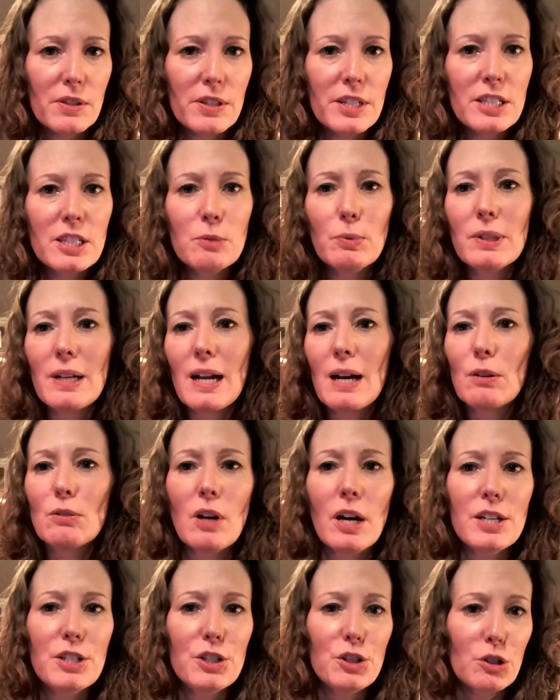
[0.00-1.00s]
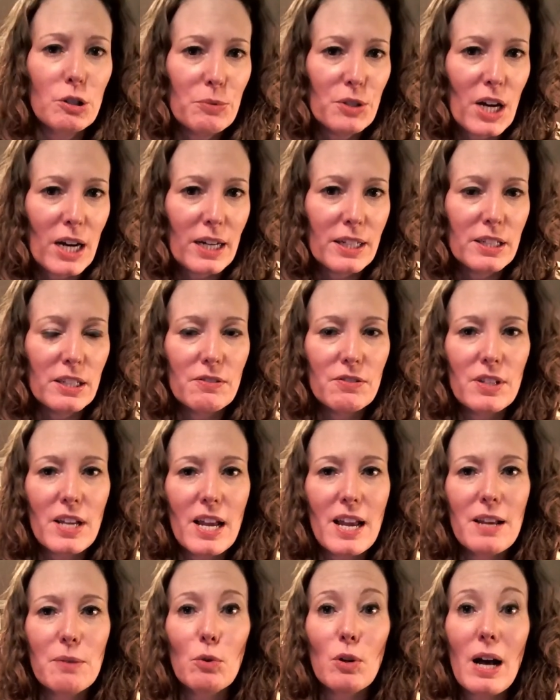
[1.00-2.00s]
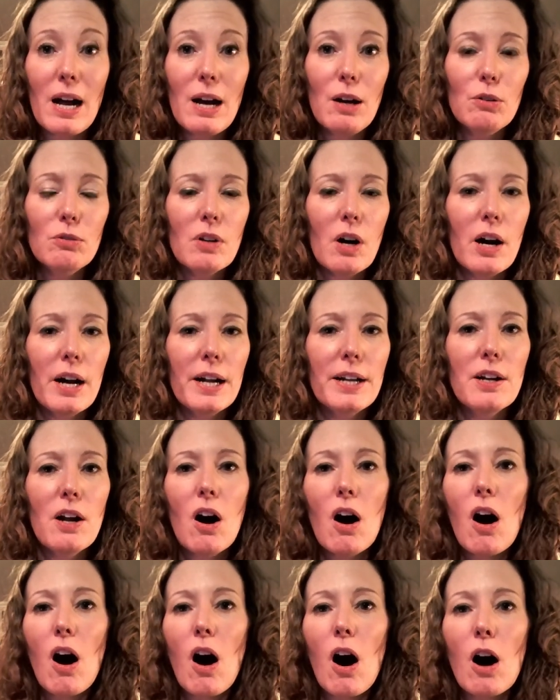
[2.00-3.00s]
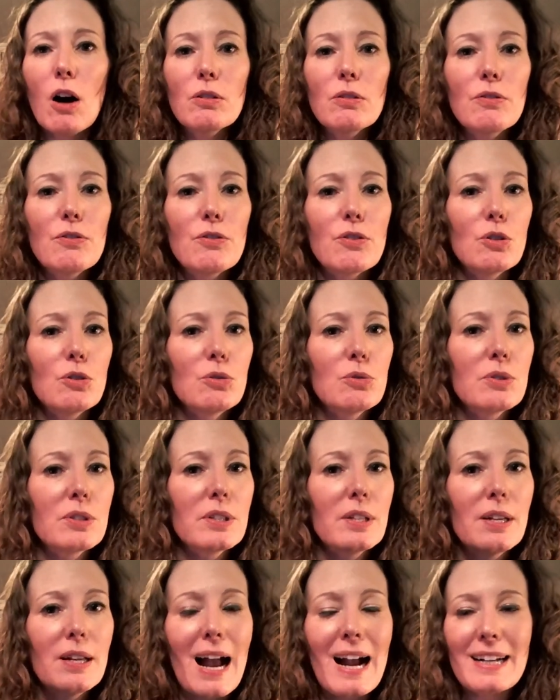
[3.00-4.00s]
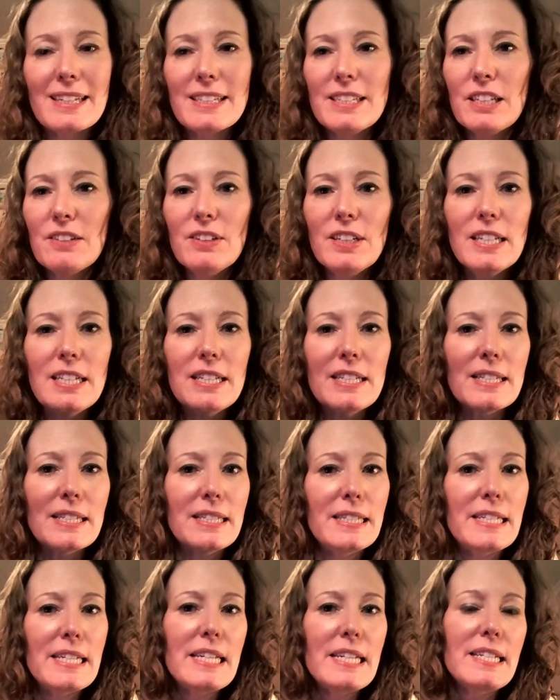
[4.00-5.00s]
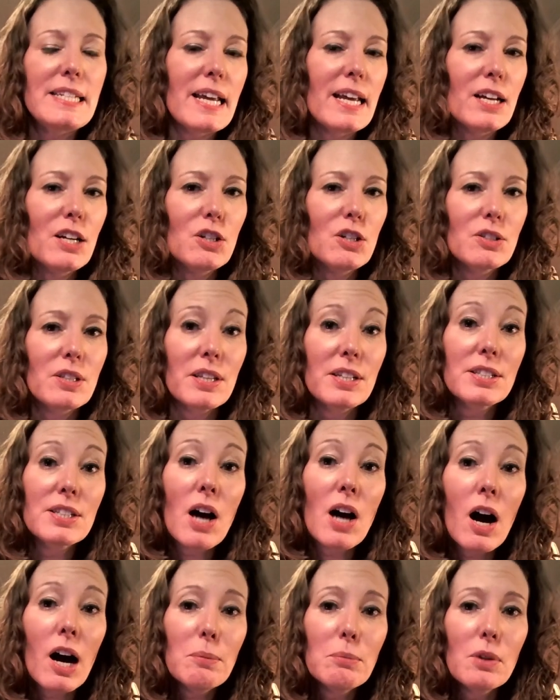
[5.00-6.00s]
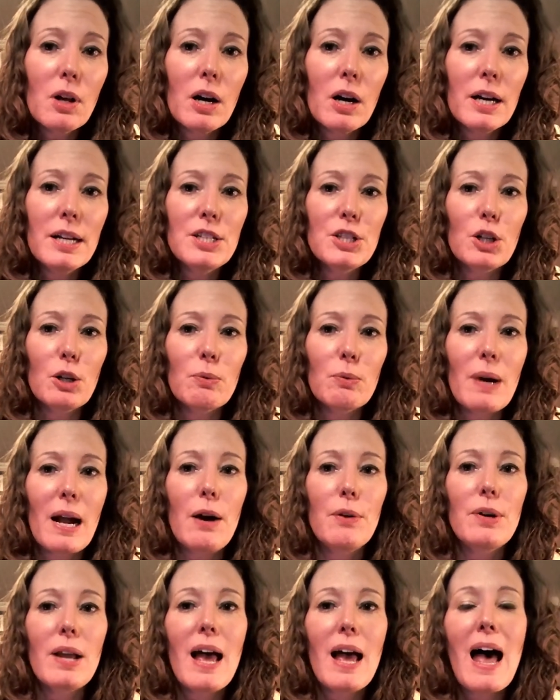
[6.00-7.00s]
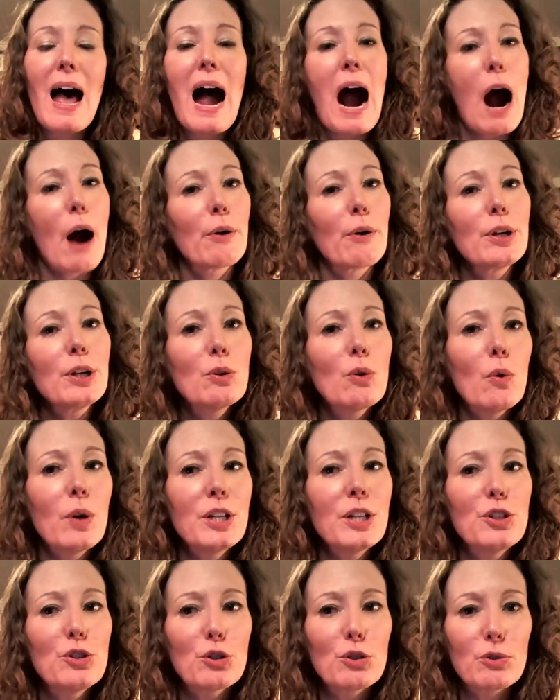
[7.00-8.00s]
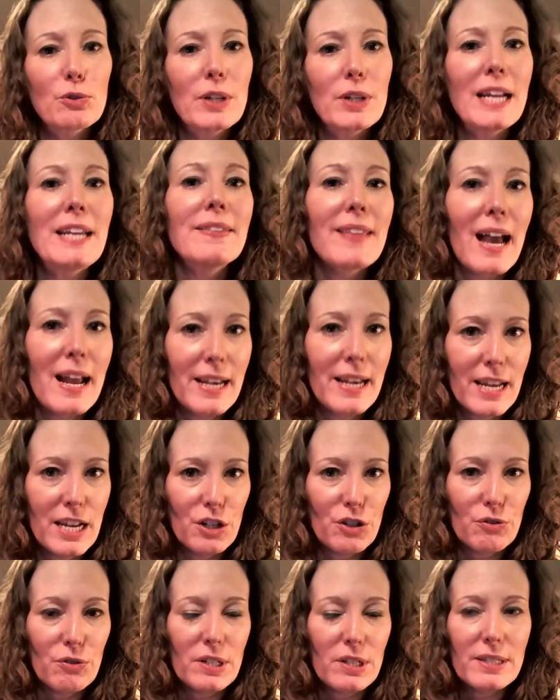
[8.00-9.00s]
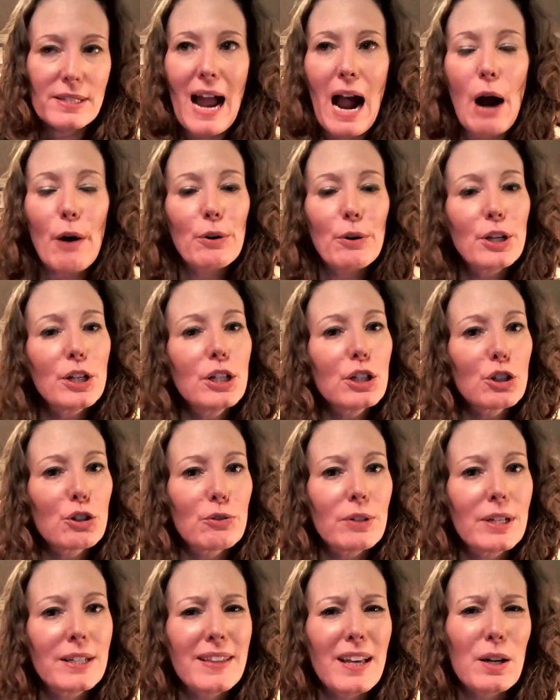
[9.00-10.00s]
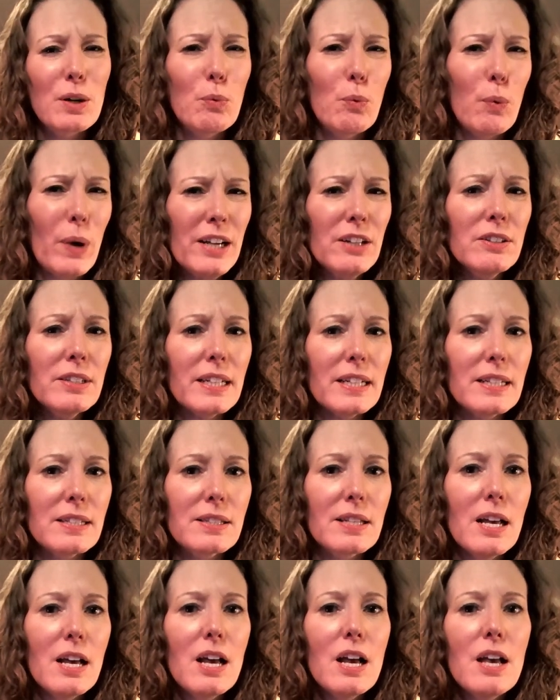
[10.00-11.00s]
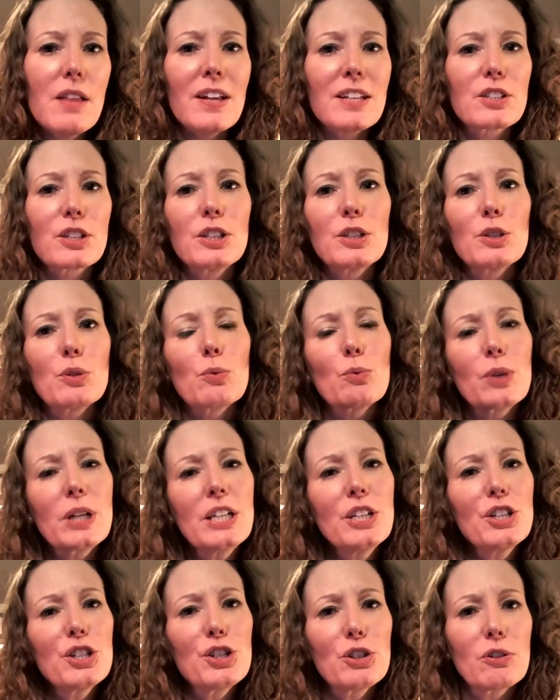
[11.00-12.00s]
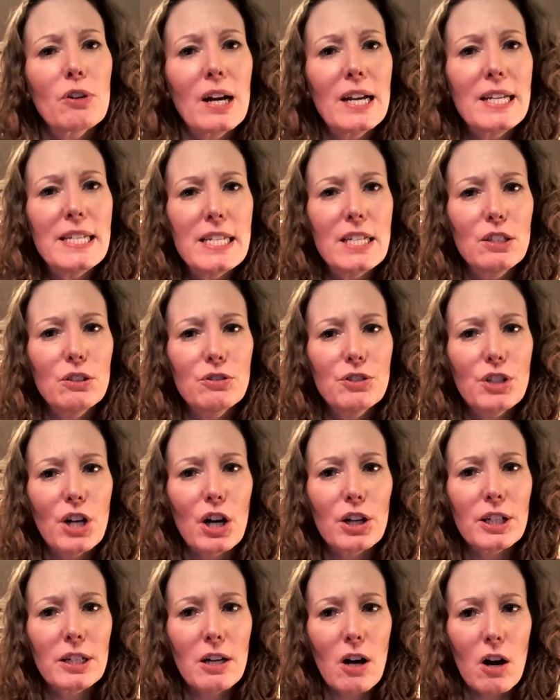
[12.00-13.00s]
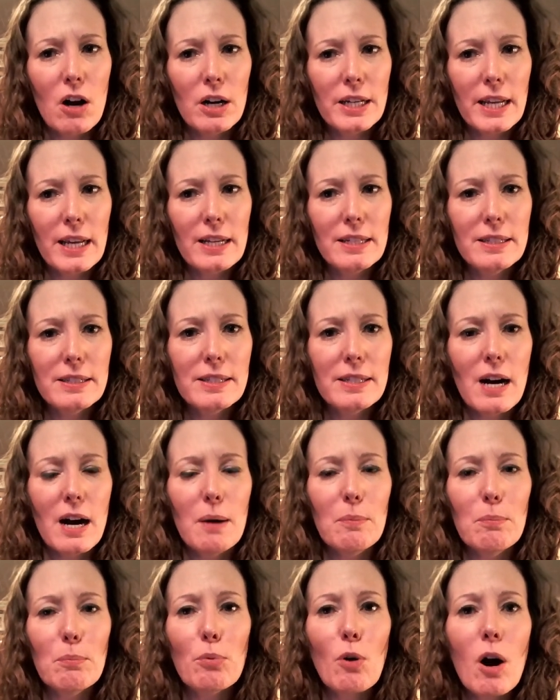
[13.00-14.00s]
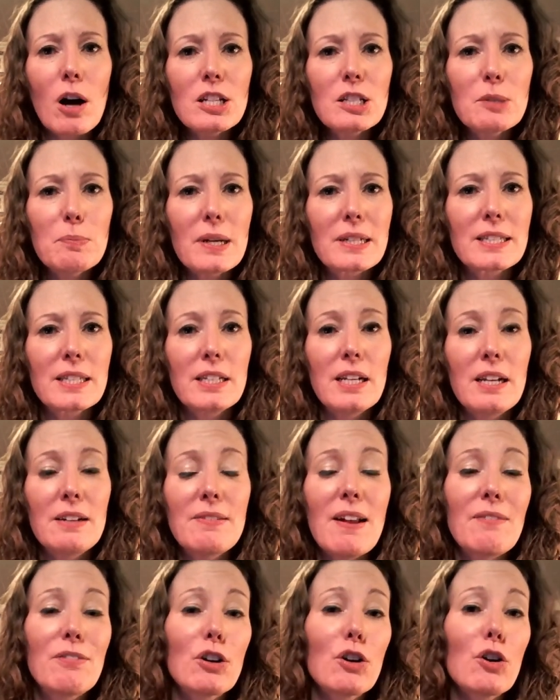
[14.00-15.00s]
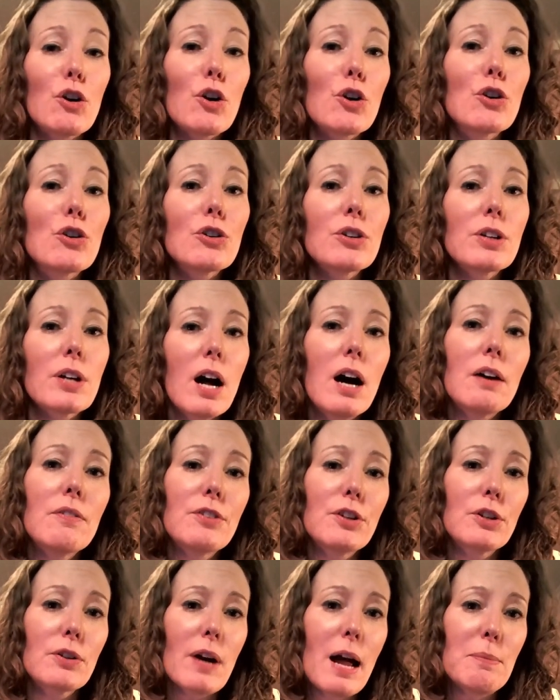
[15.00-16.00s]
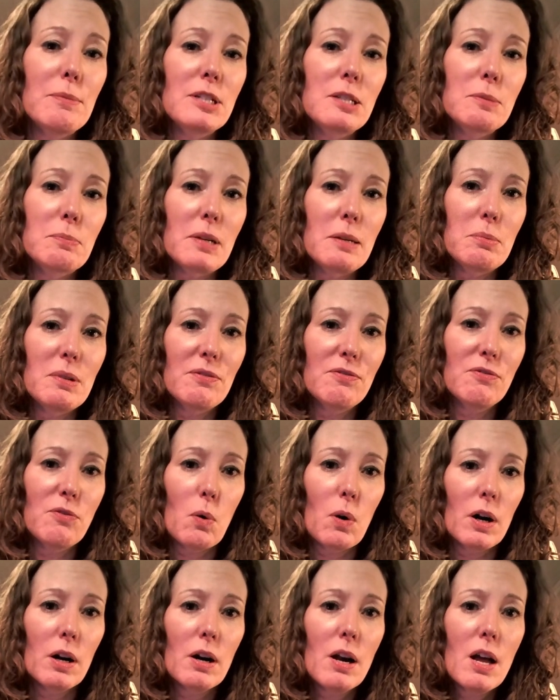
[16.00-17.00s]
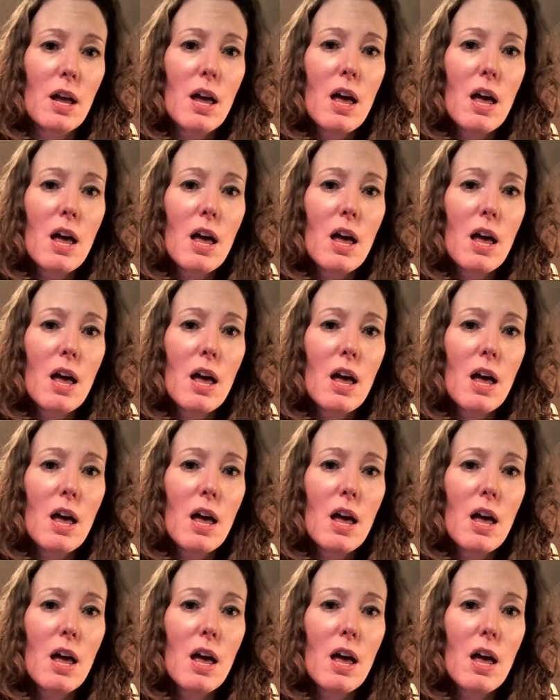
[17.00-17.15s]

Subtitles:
This is what outlines your objectives, and will outline all of those activities and details and the timelines around how are you going to create that interest? How are you going to create that awareness that's going to reach your ideal target audience, prospects that have never heard of your MSP before.